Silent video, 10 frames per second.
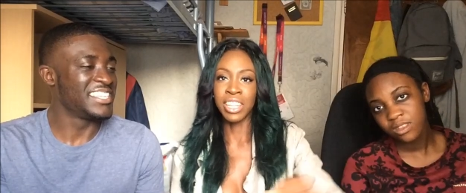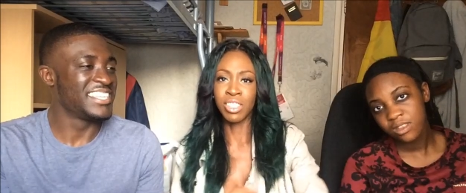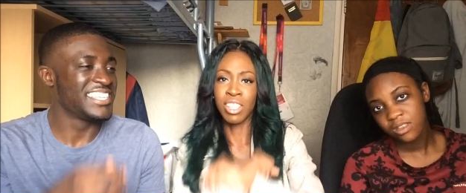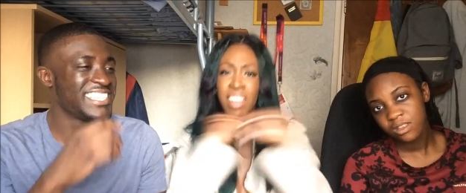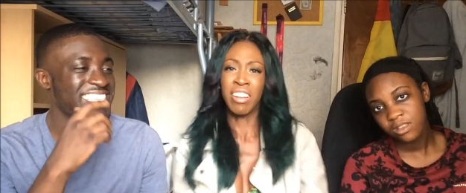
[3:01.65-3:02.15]
Speaker 1: and then
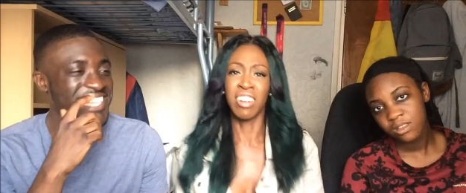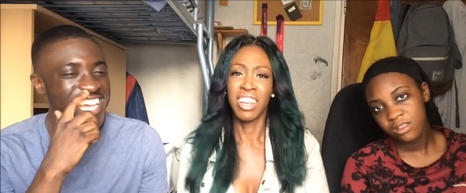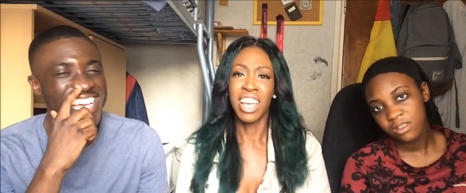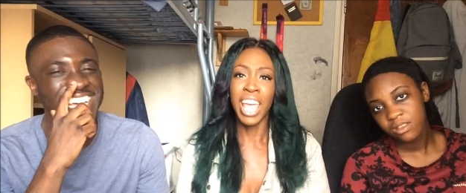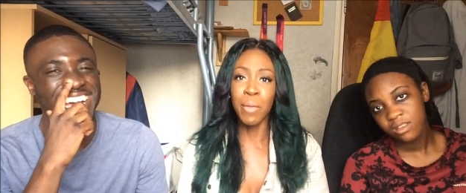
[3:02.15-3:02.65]
she was like
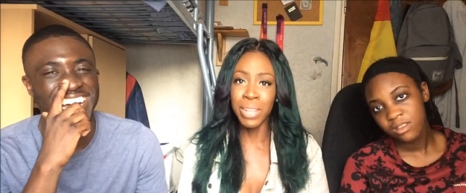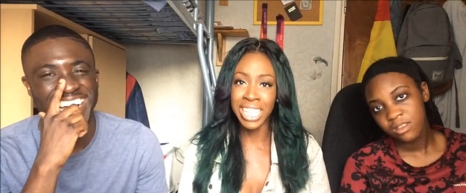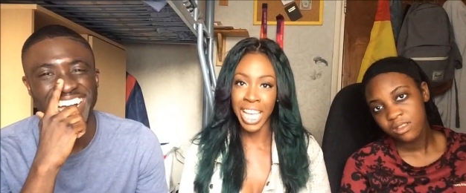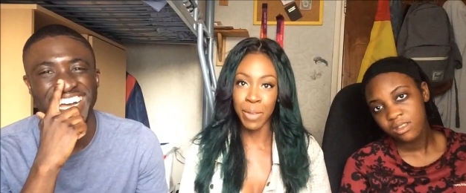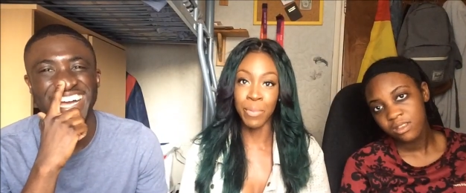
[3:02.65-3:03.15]

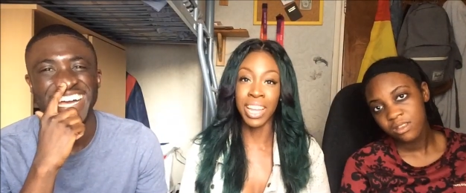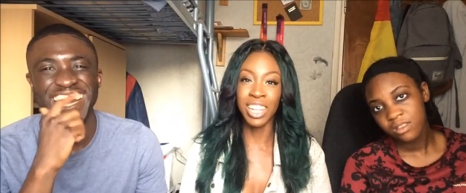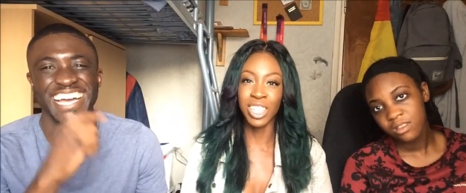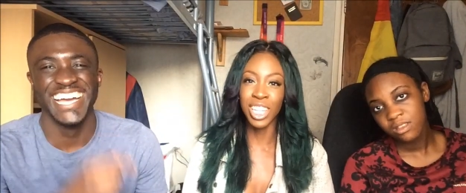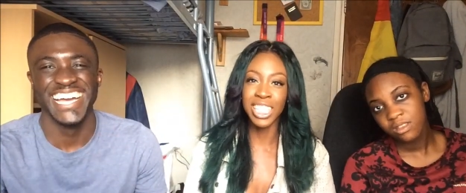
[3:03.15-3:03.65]
imitating me
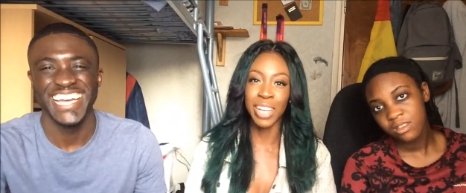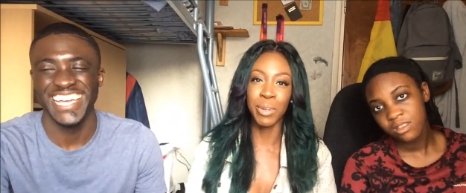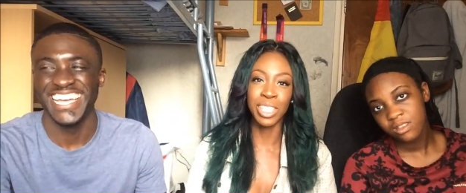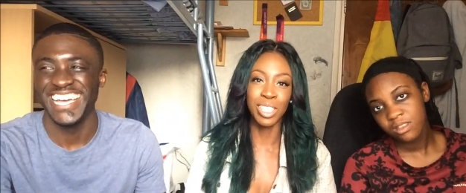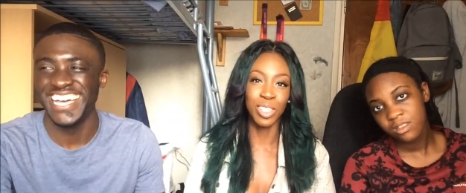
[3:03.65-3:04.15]
like she does that
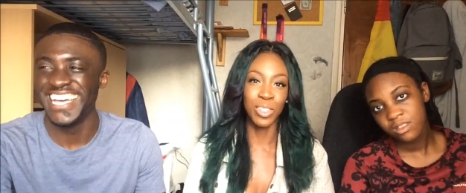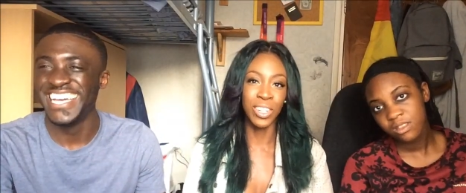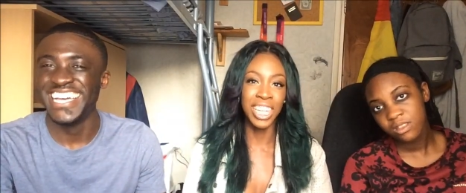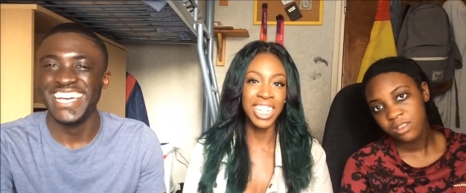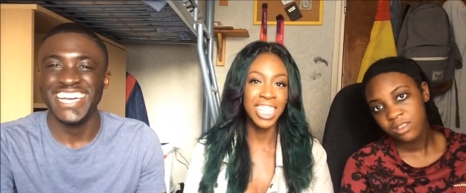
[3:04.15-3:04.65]
when she's
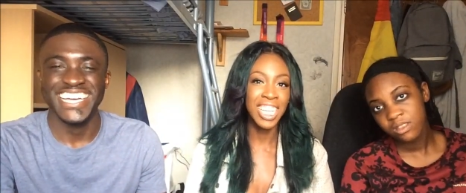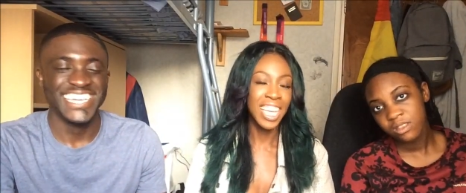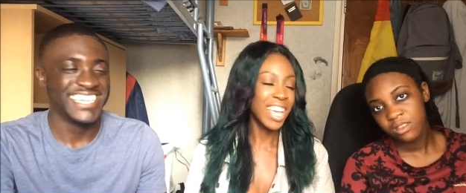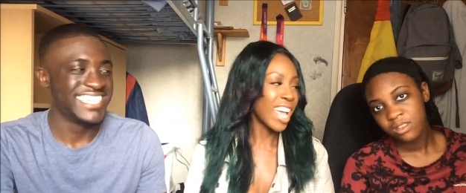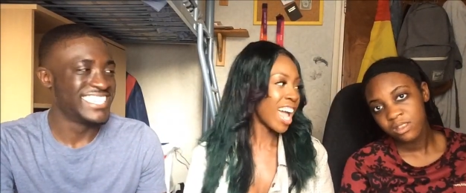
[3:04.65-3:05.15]
annoyed,
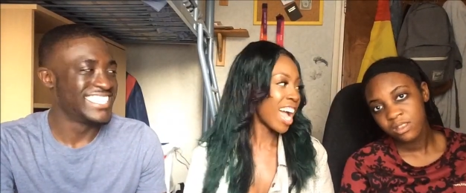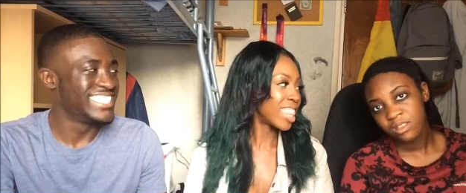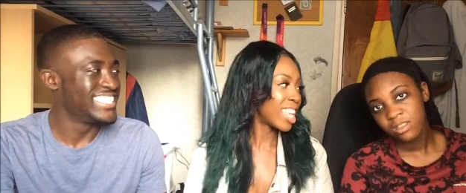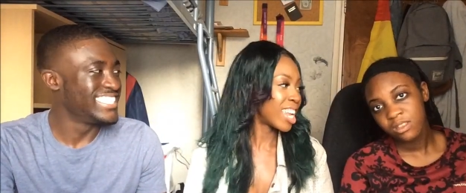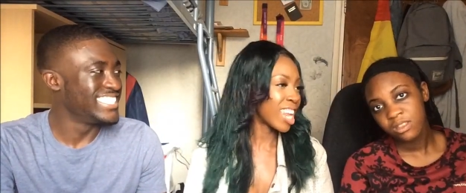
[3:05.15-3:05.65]

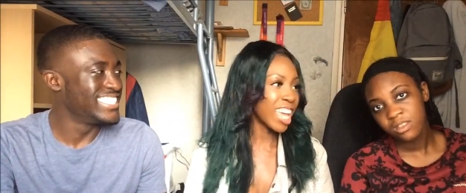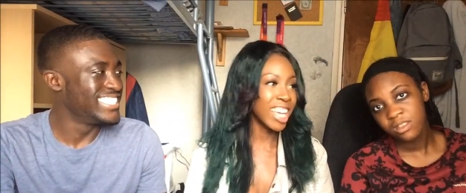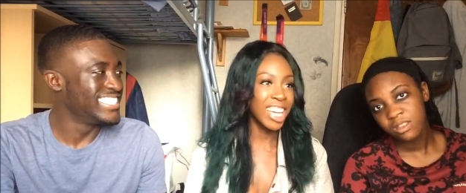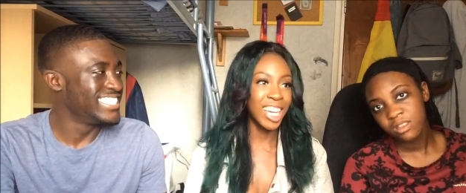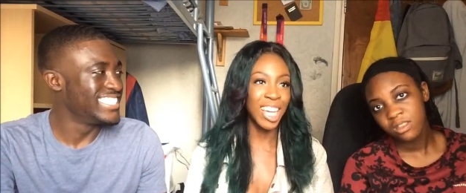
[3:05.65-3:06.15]
and then
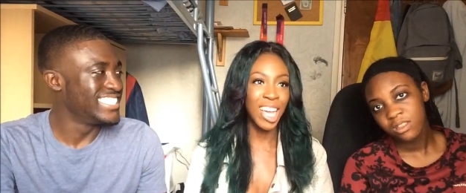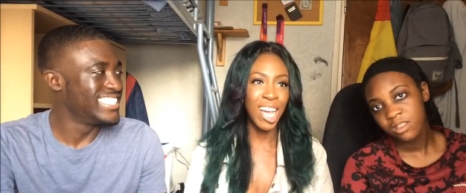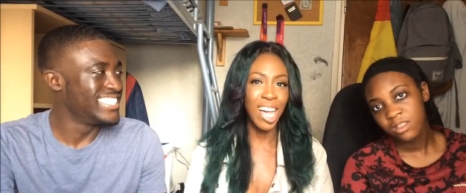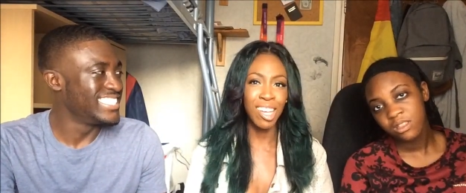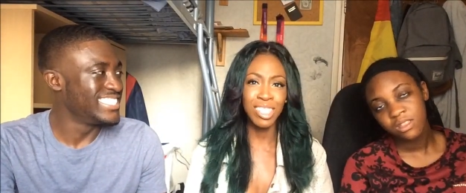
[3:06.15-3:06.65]
like
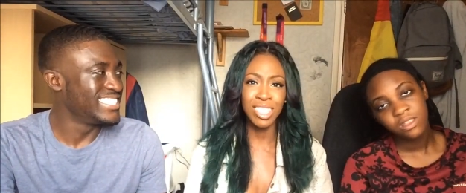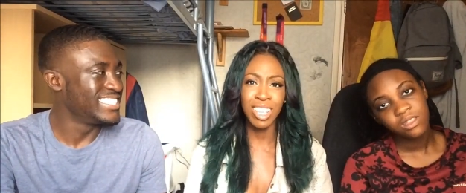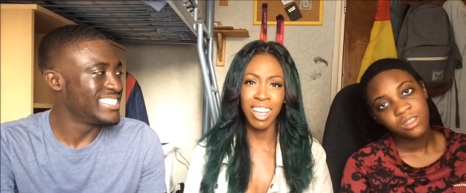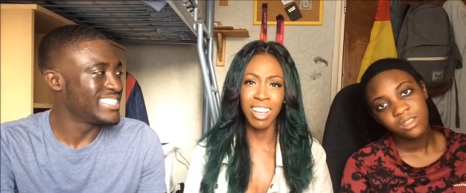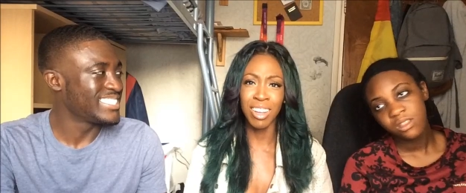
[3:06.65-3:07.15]
I was just
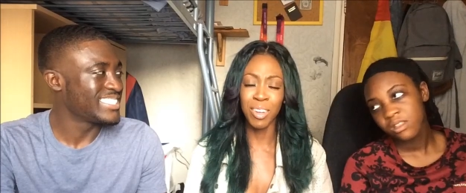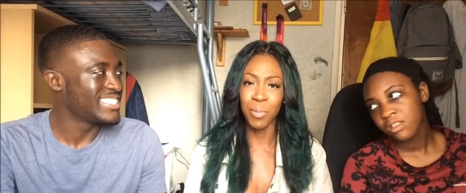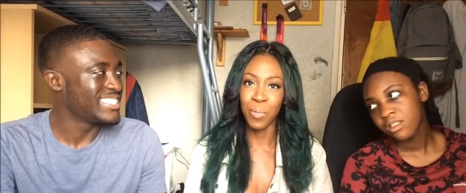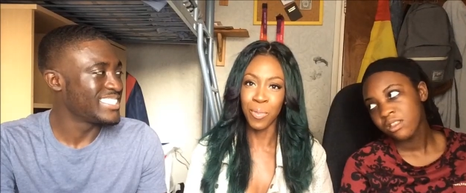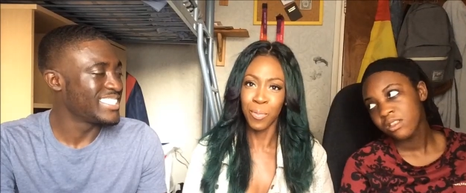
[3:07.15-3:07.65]
like
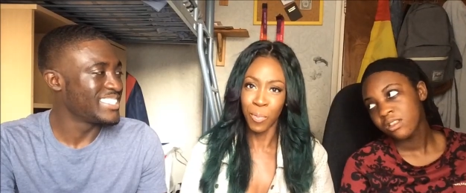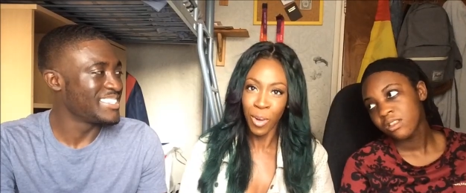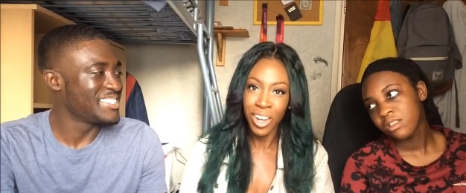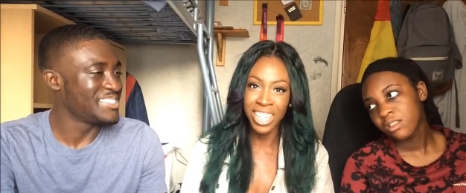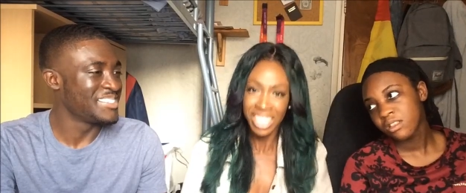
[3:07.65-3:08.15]

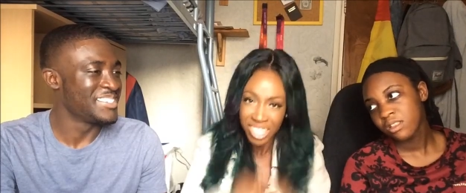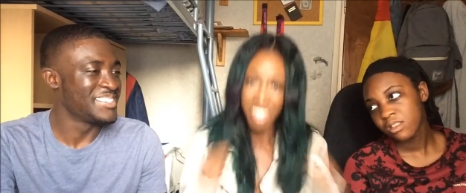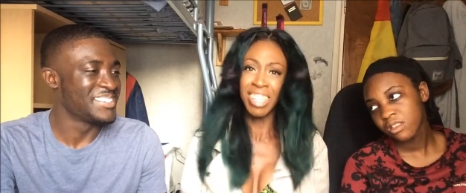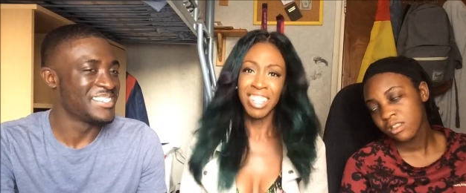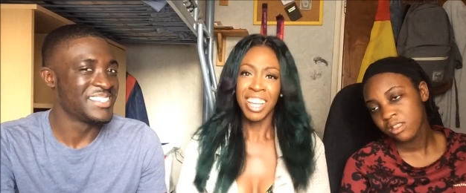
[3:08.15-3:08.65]
what? And she's
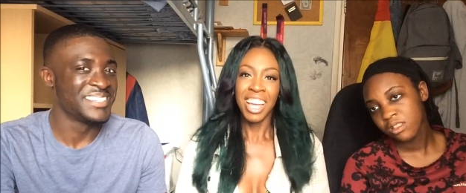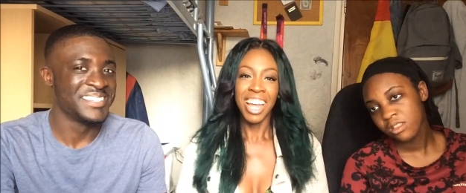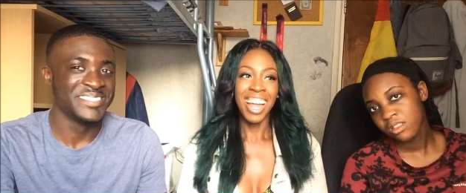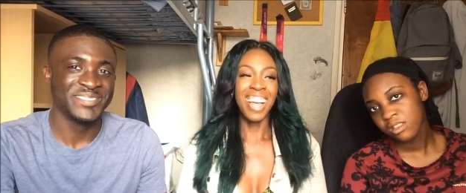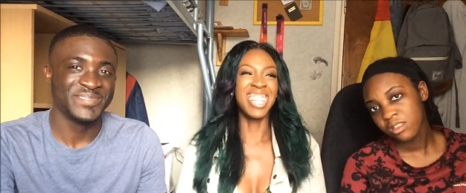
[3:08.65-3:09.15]
like,
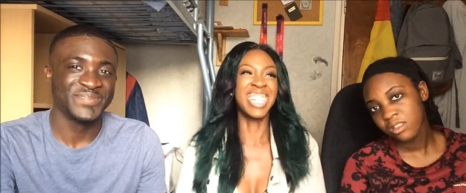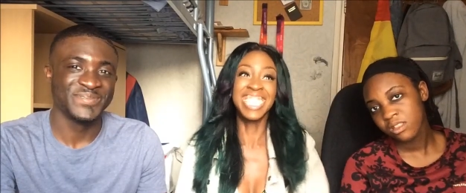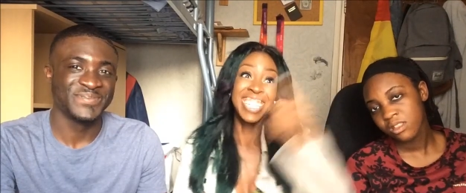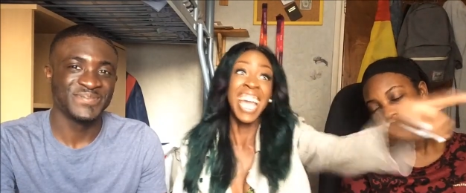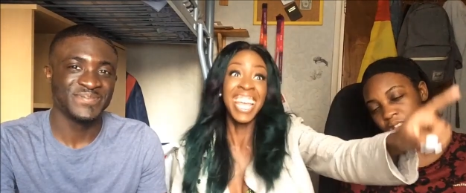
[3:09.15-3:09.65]
I was like,
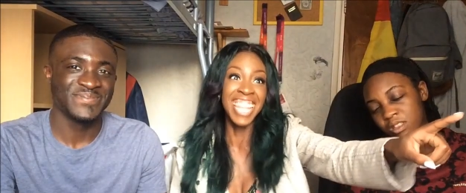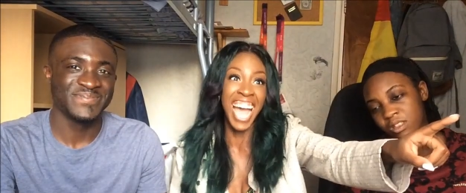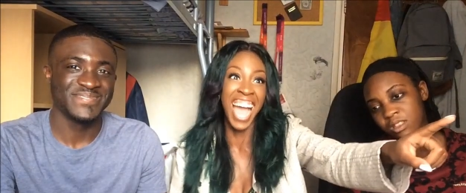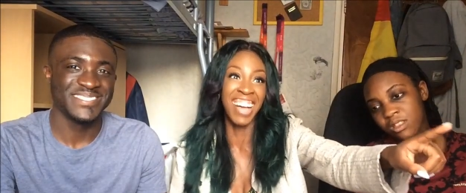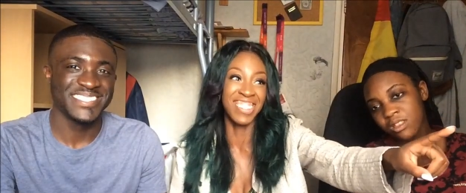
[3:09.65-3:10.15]
get in the
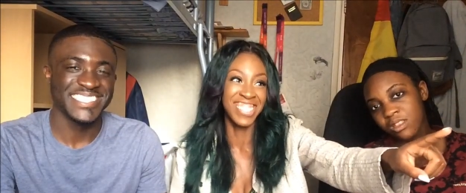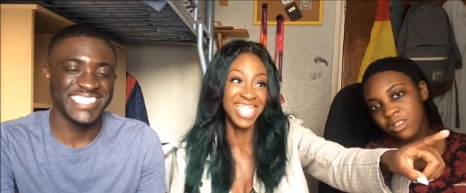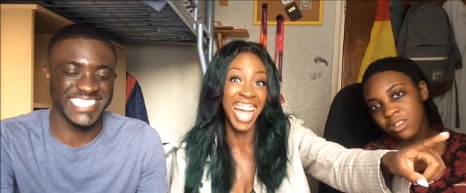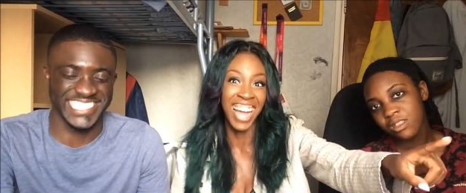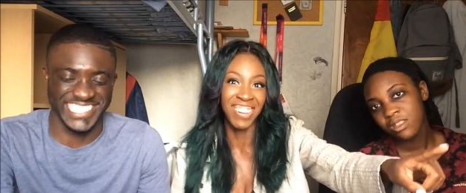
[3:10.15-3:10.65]
house
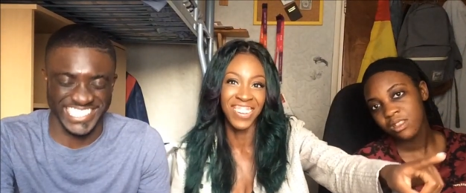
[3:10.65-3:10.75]
now!